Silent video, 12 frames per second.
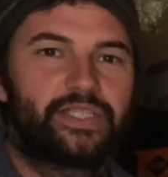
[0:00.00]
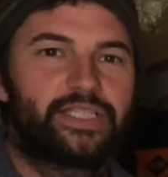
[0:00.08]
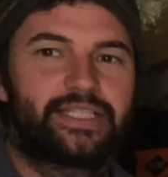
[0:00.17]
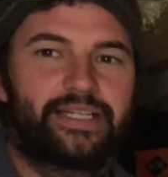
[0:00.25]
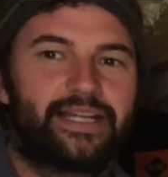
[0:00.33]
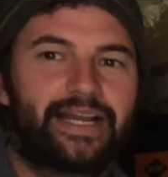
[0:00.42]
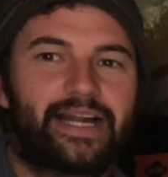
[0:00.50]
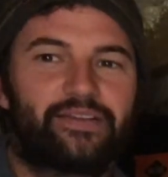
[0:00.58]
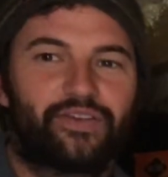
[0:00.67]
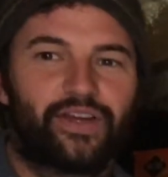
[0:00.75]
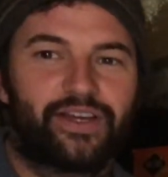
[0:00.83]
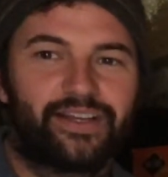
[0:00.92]
and collect
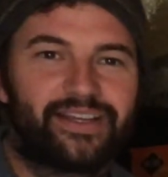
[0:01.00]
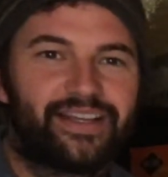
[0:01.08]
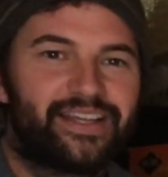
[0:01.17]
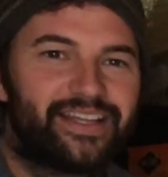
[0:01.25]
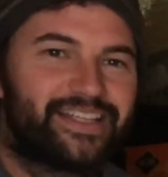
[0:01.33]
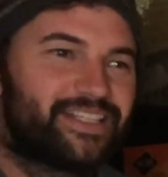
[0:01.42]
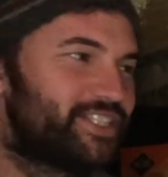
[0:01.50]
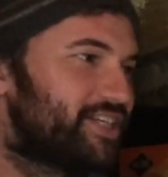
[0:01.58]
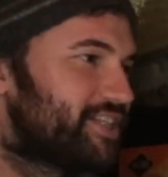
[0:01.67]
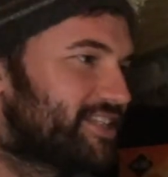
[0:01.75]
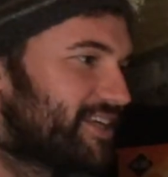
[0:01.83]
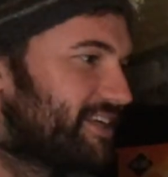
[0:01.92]
rainwater.
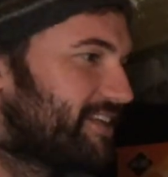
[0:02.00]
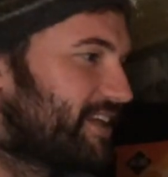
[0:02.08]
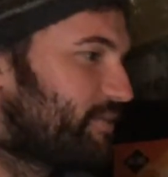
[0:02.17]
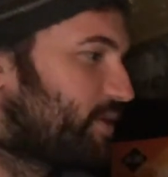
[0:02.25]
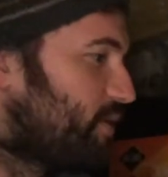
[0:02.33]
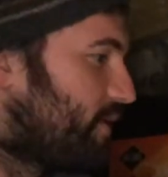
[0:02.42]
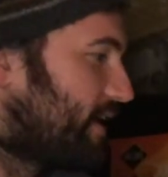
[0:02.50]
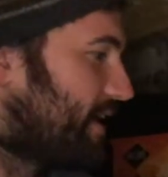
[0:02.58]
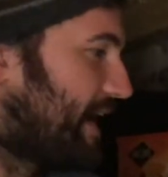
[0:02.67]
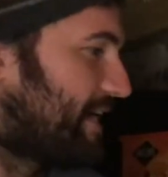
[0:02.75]
We have some